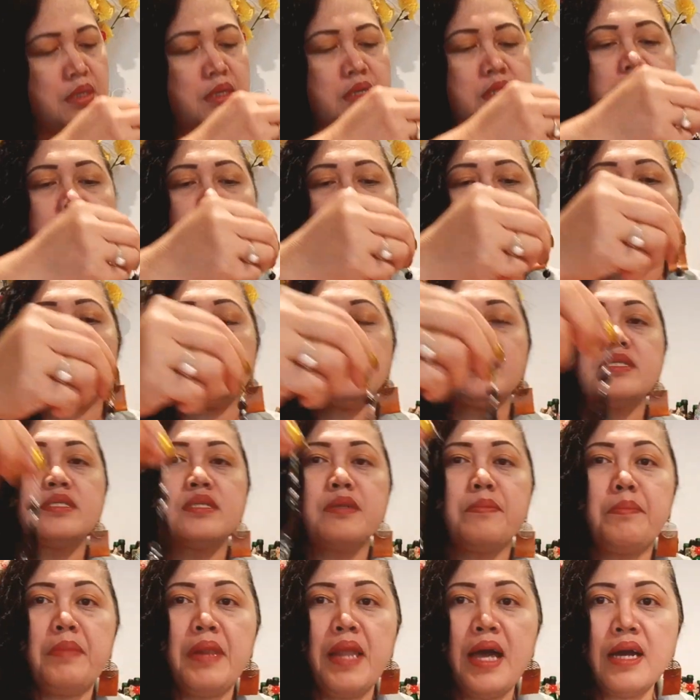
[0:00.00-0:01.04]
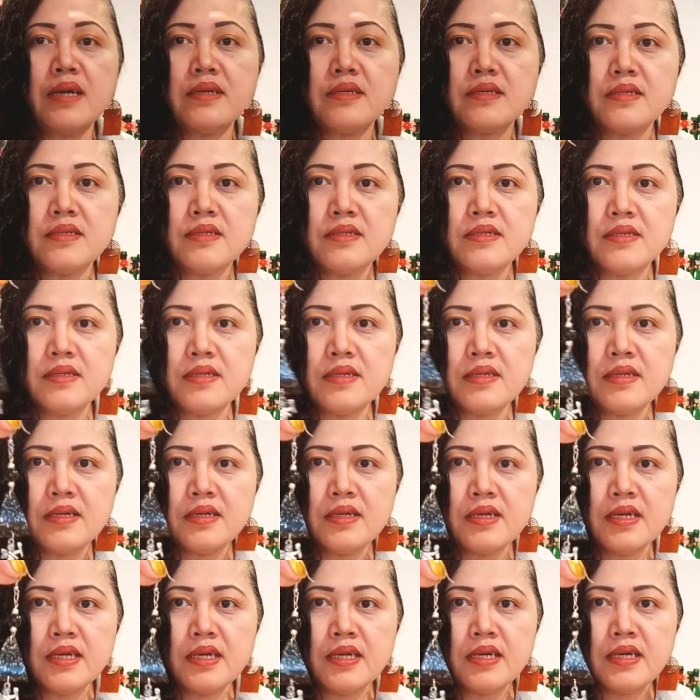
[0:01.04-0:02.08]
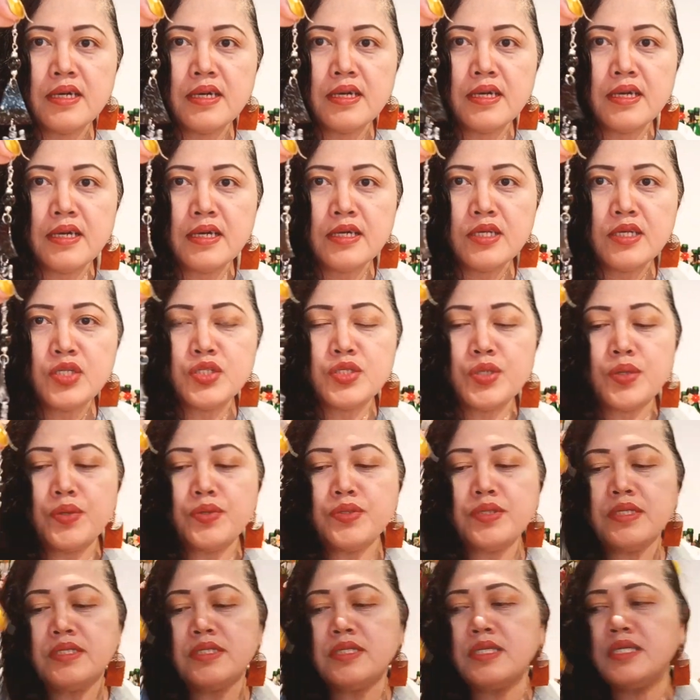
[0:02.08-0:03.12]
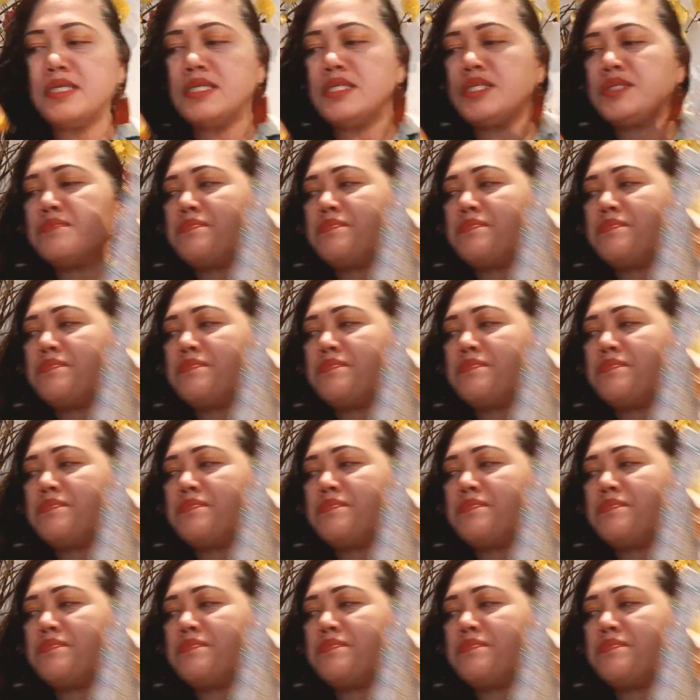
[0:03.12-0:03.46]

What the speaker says: This one is the black. So this is